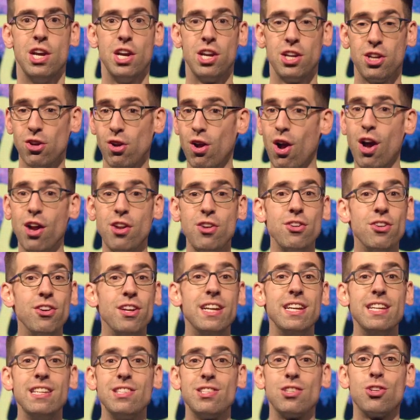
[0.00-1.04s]
you're under
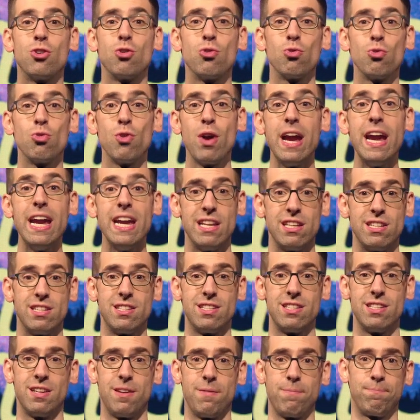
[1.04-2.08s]
his
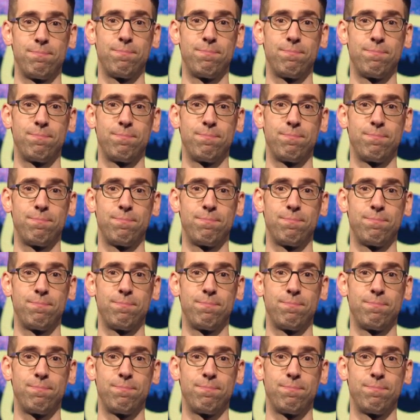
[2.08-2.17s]
grace.